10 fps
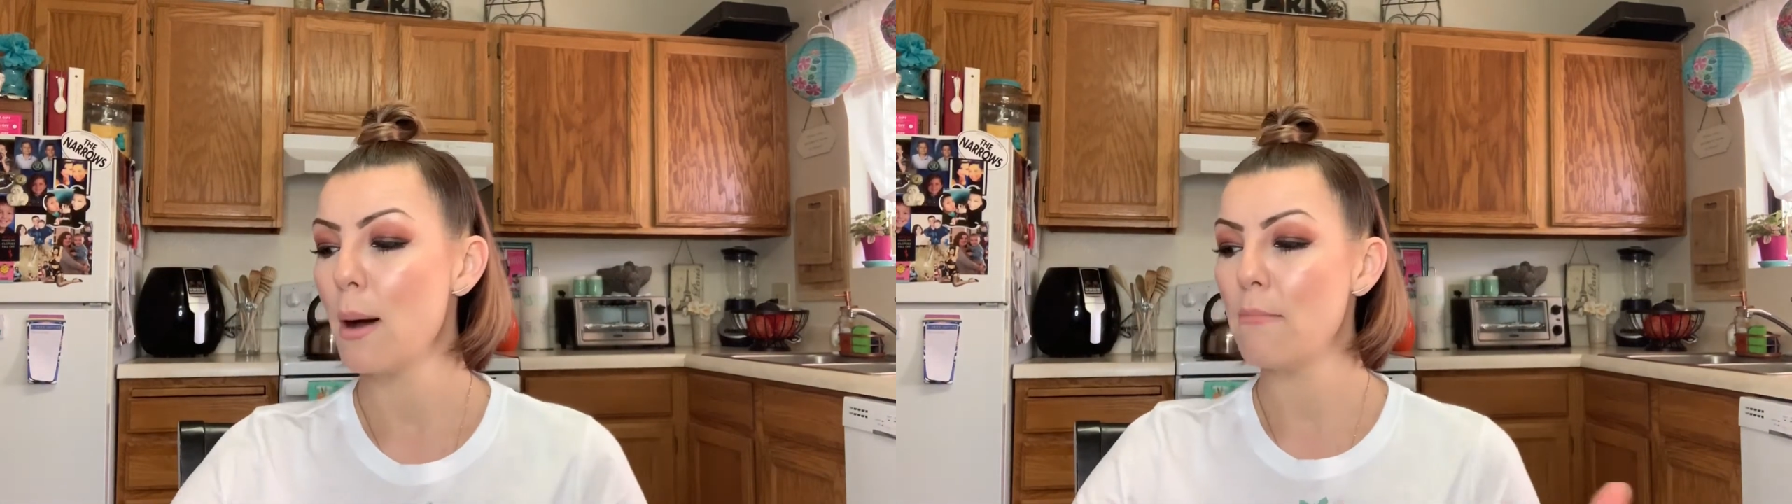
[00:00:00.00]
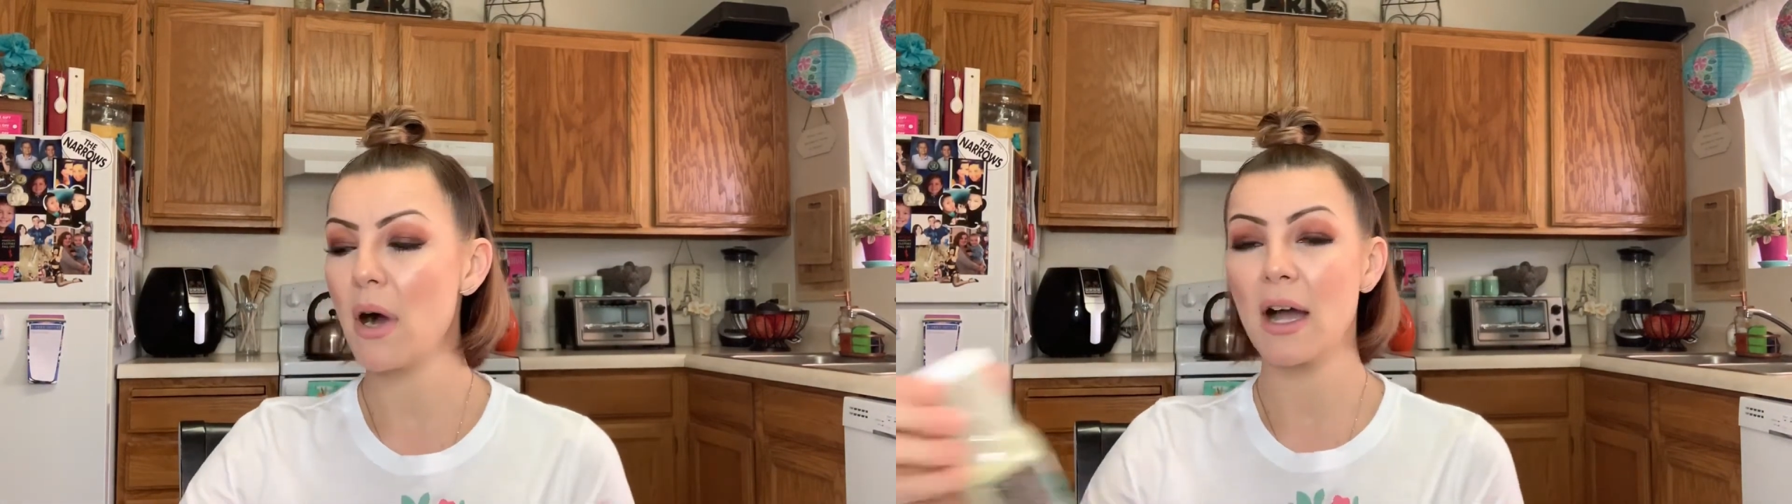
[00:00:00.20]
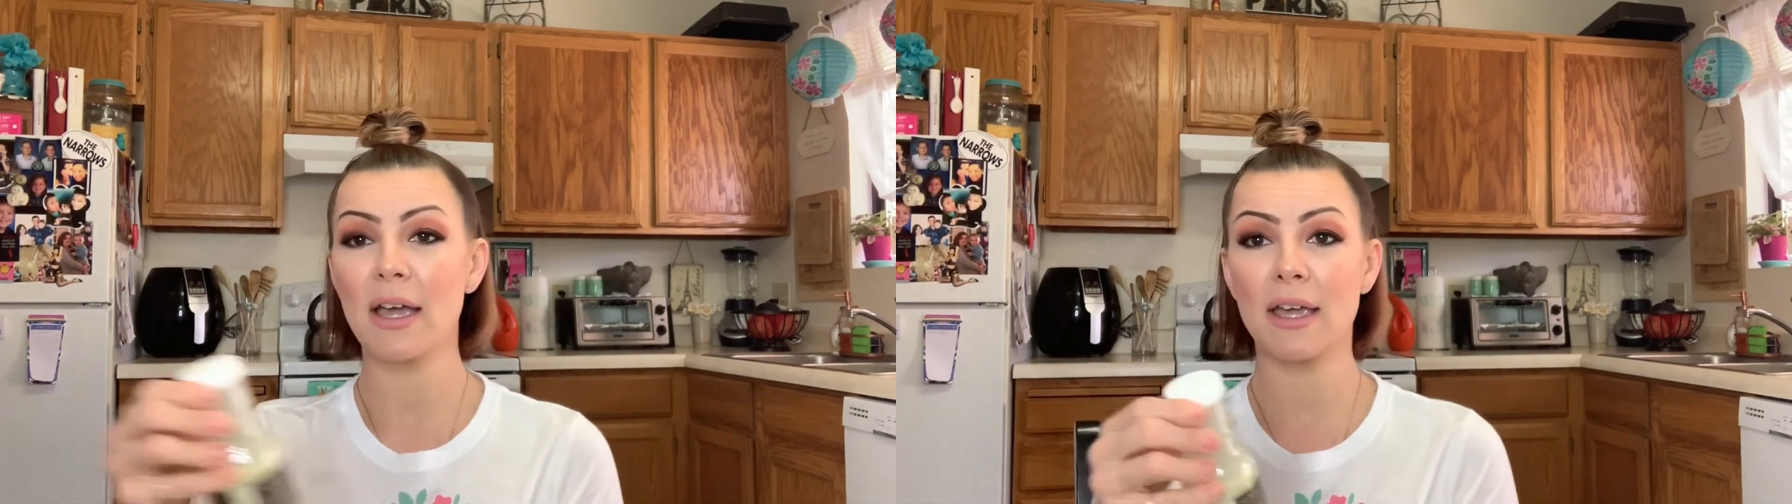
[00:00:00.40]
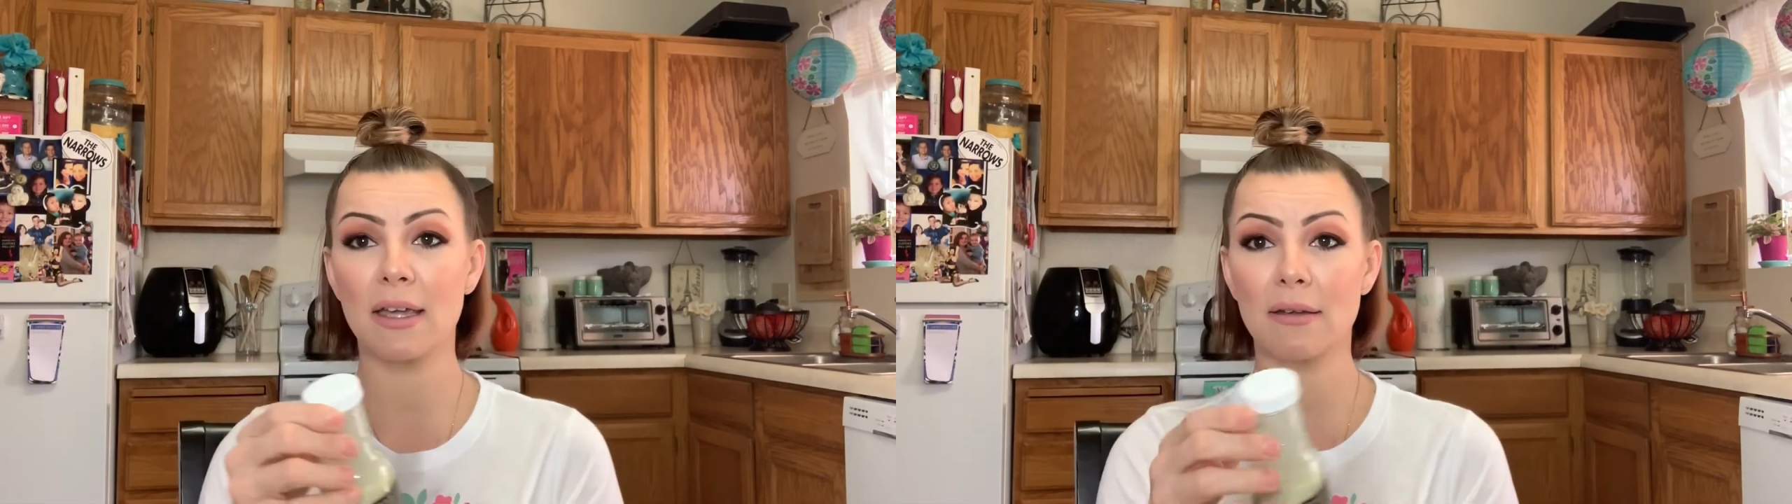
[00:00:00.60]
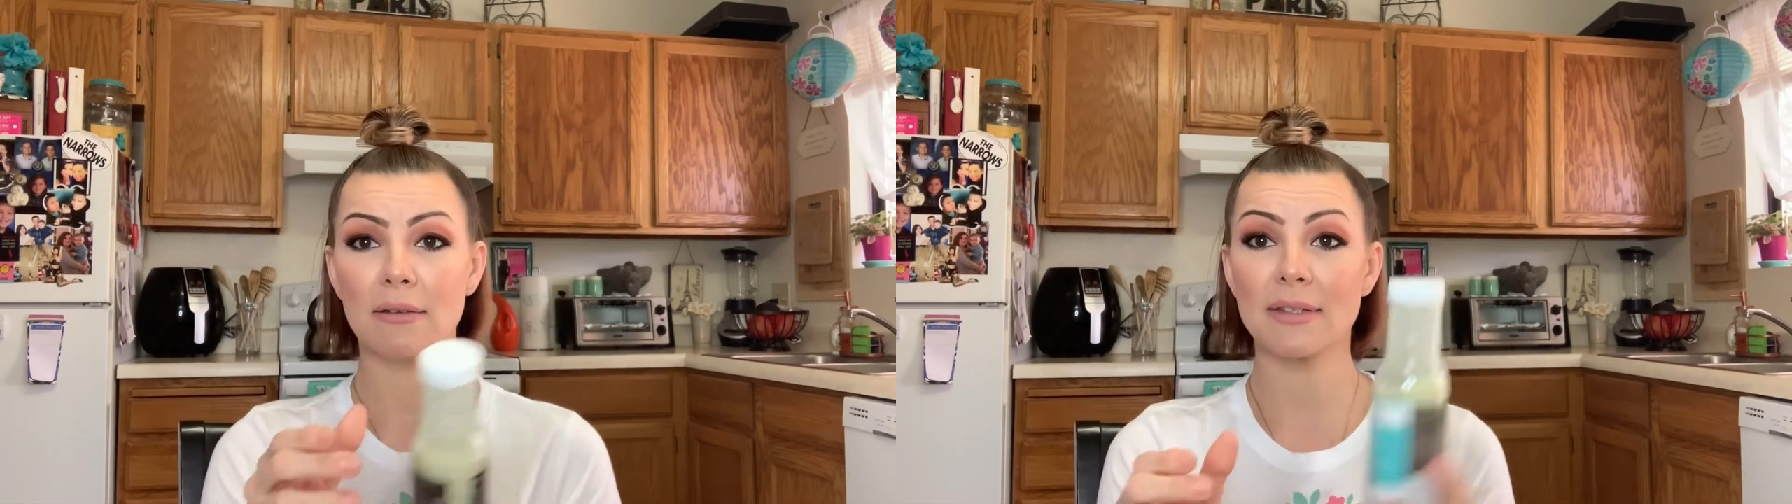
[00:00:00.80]

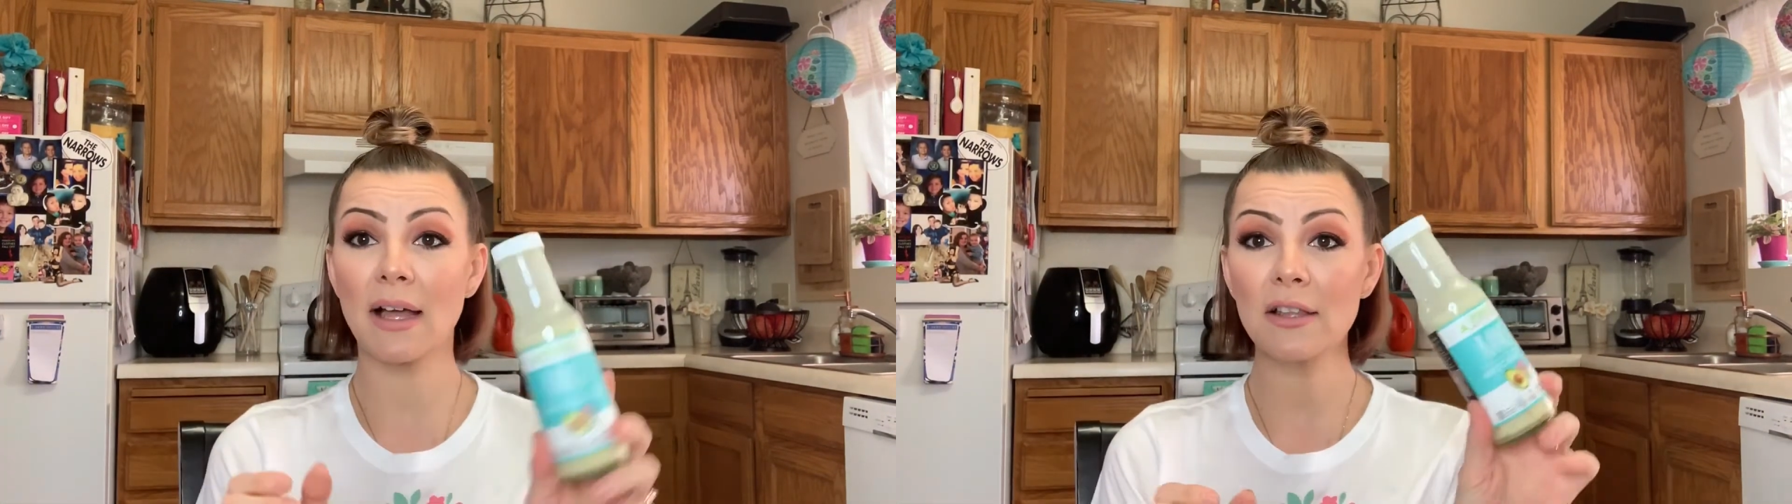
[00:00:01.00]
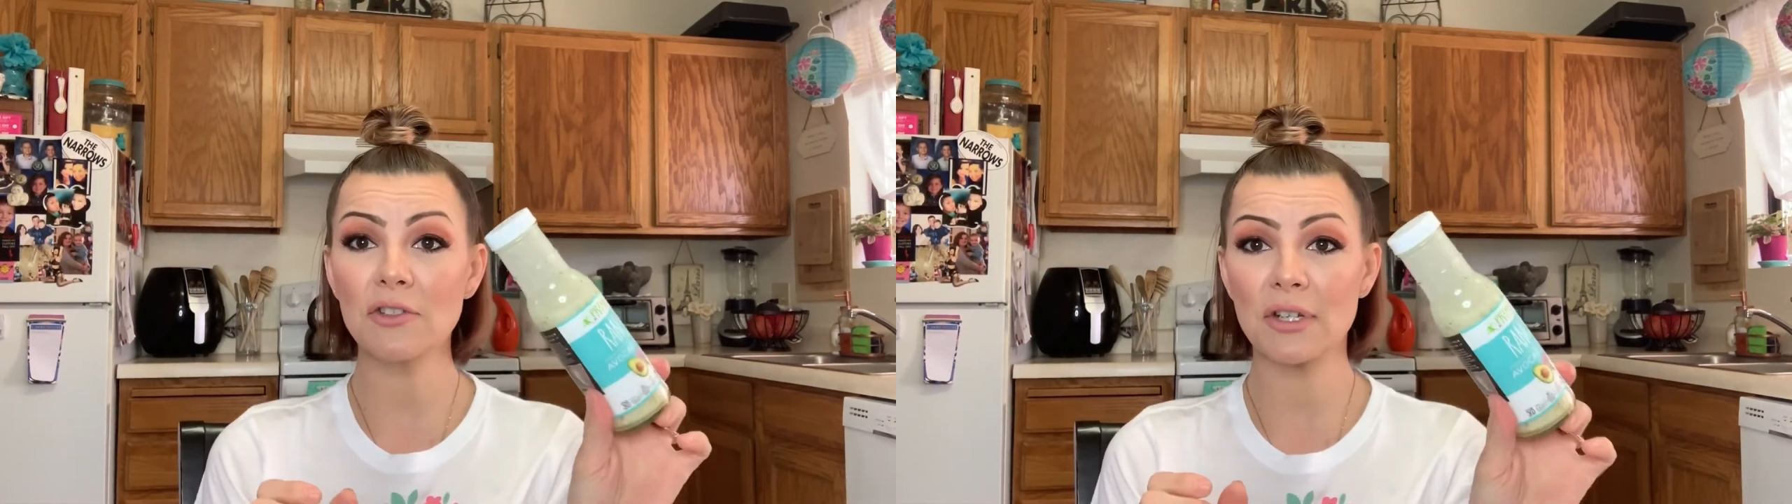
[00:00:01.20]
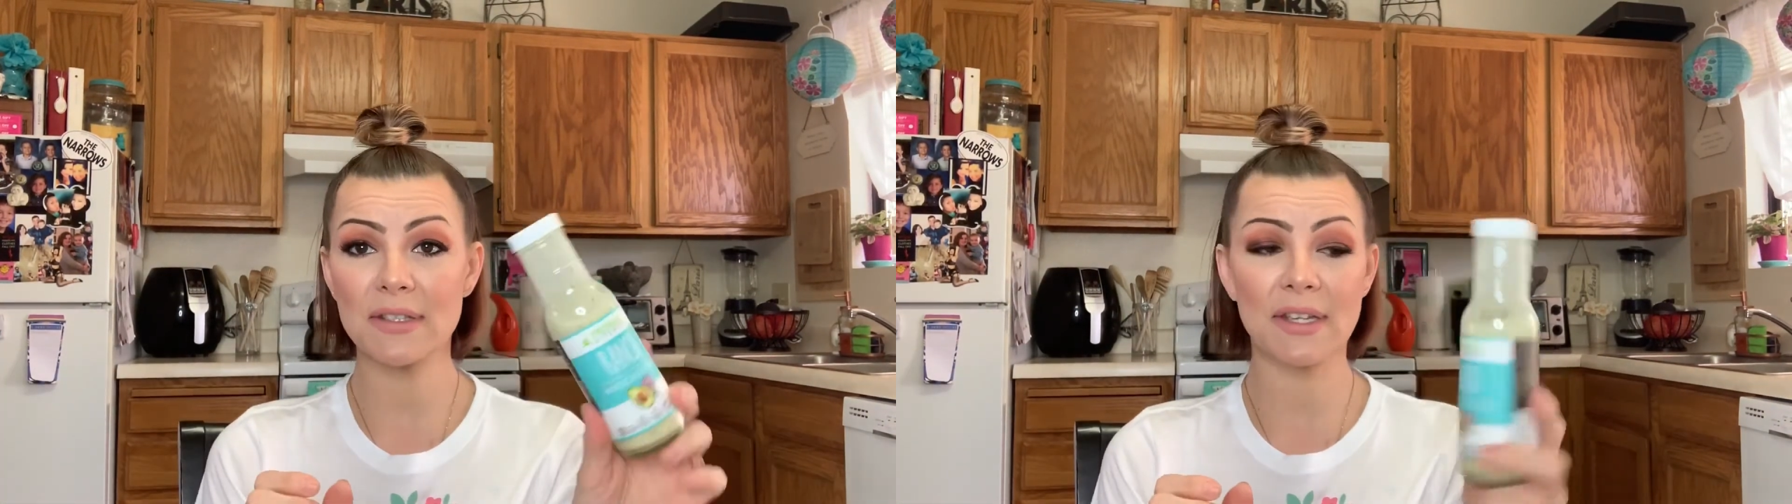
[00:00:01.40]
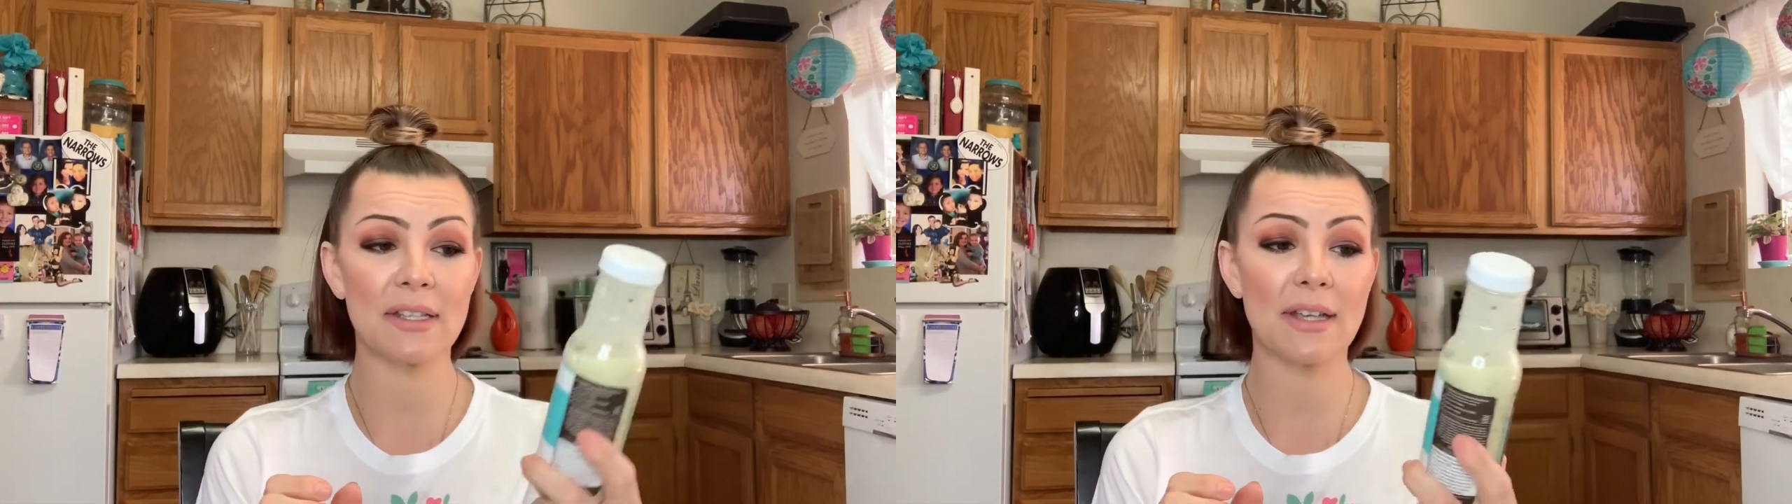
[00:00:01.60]
my salad dressings.